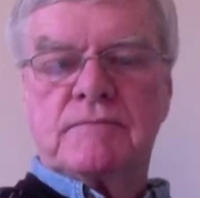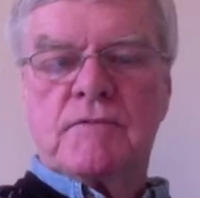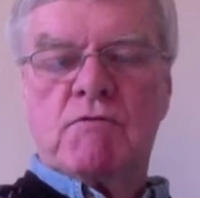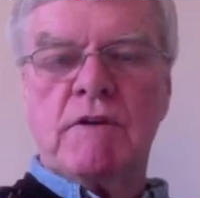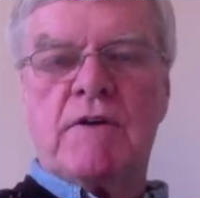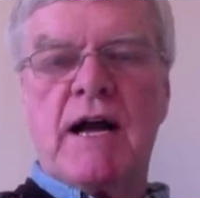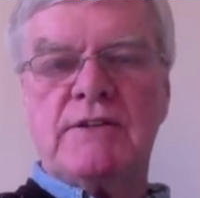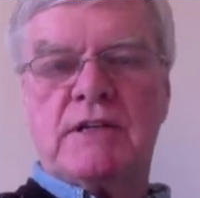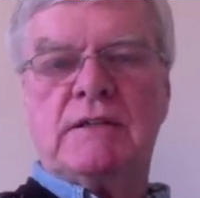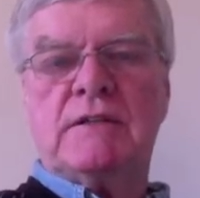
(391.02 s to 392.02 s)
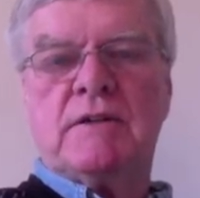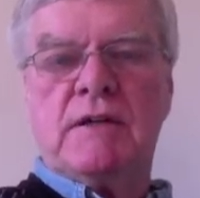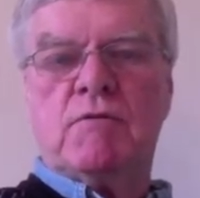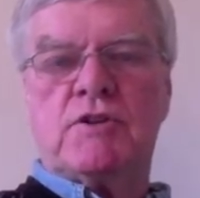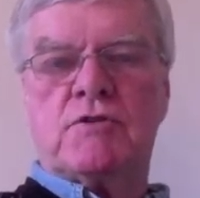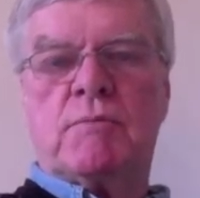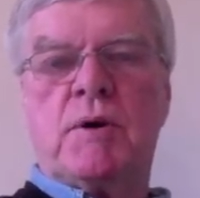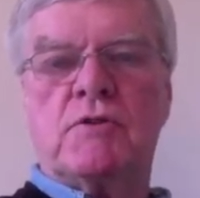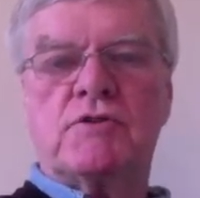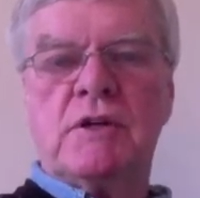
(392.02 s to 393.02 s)
revising the original
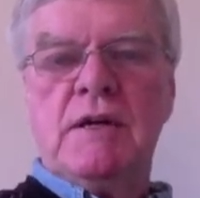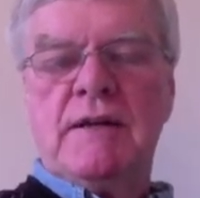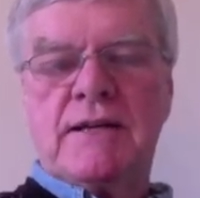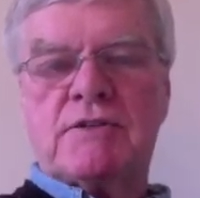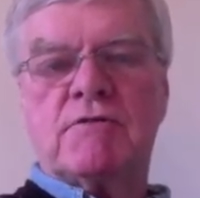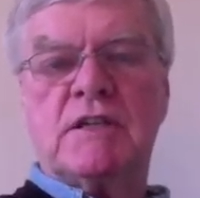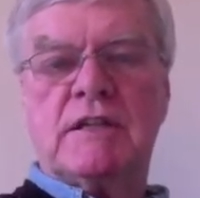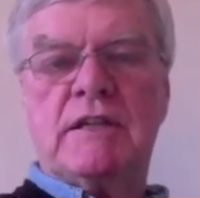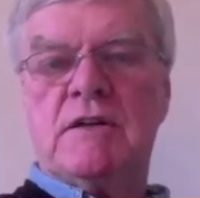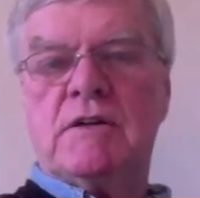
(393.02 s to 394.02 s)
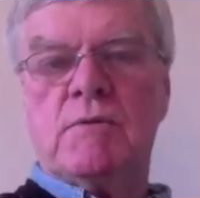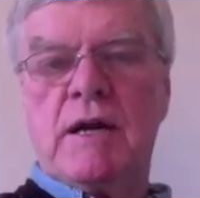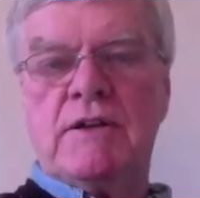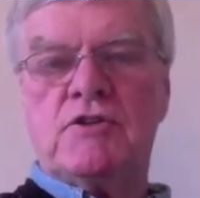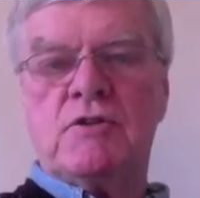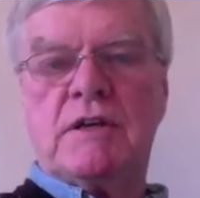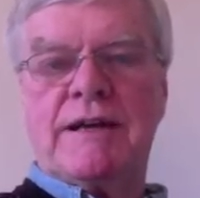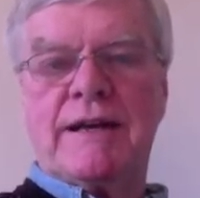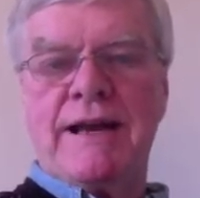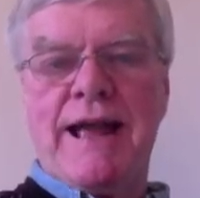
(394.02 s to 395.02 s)
post. That's really the only way that you can
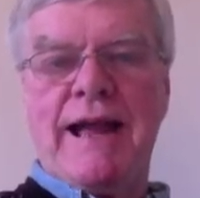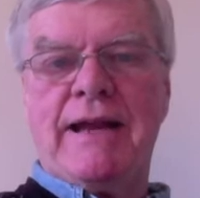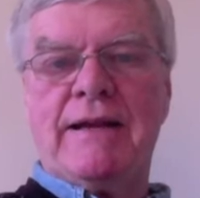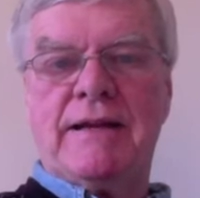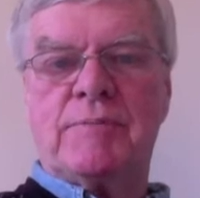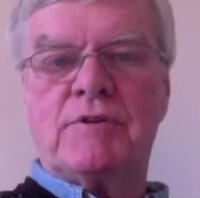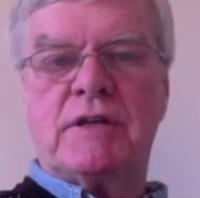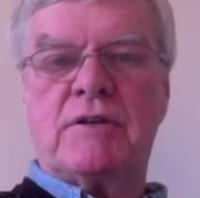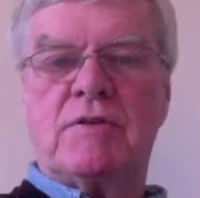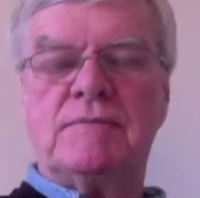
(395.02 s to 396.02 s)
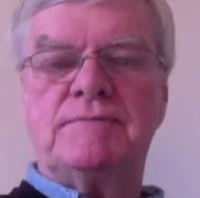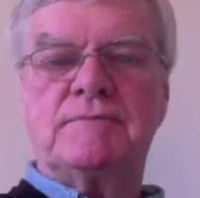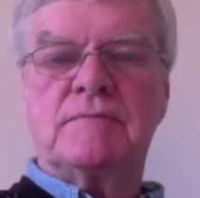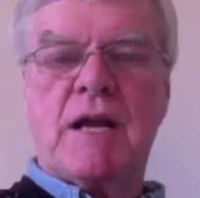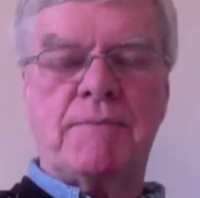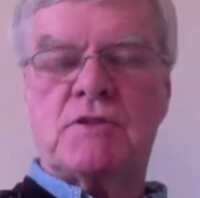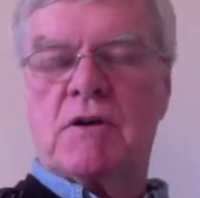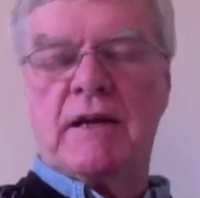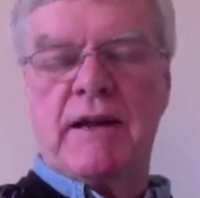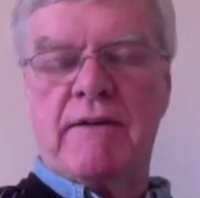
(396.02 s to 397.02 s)
get an A in a particular,
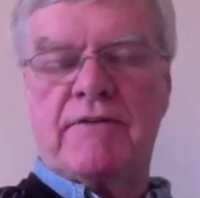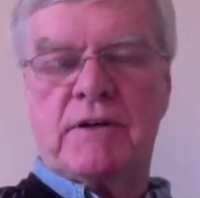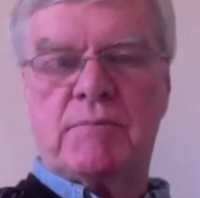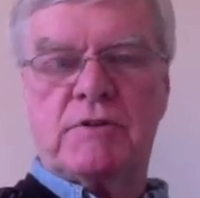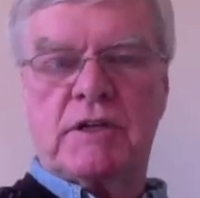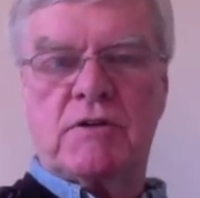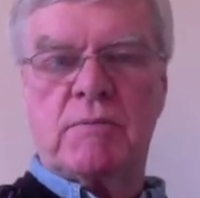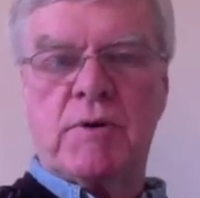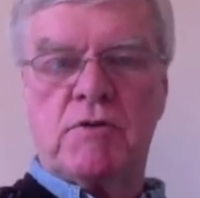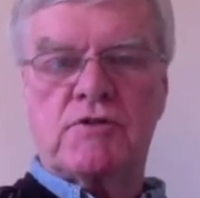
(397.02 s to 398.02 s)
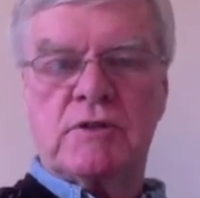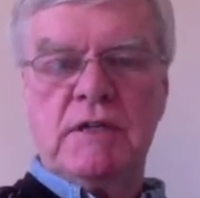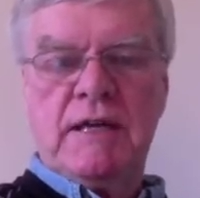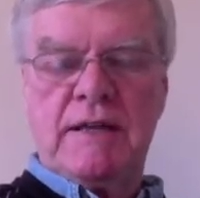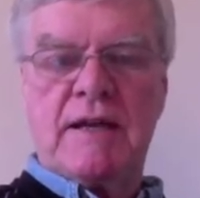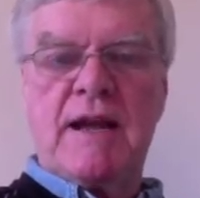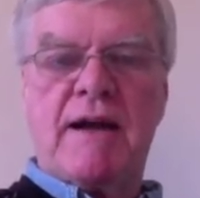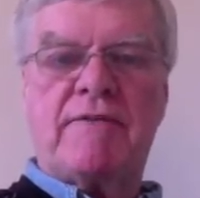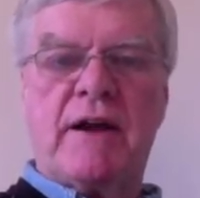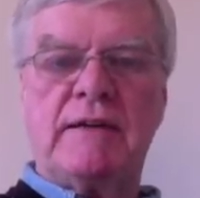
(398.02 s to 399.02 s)
an F in a particular post in the
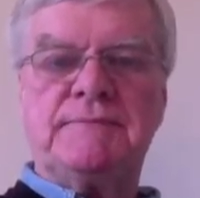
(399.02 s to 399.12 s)
cafe.